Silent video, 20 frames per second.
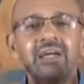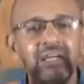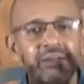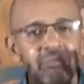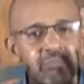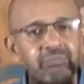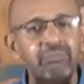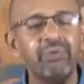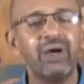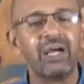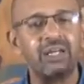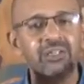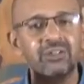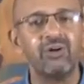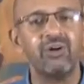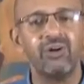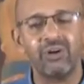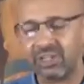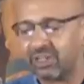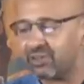
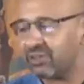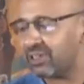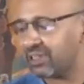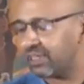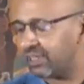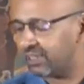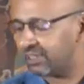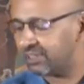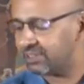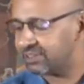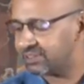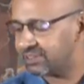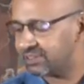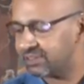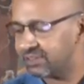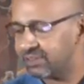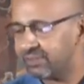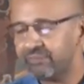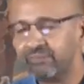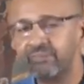impact on our eyes.
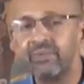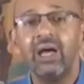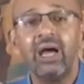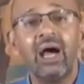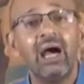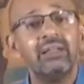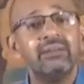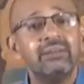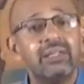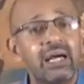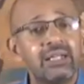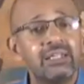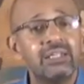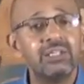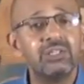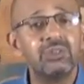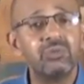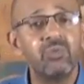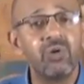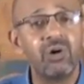And that
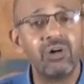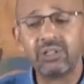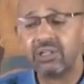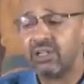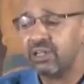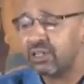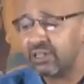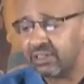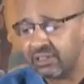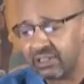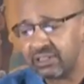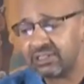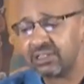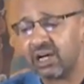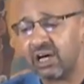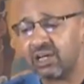is what these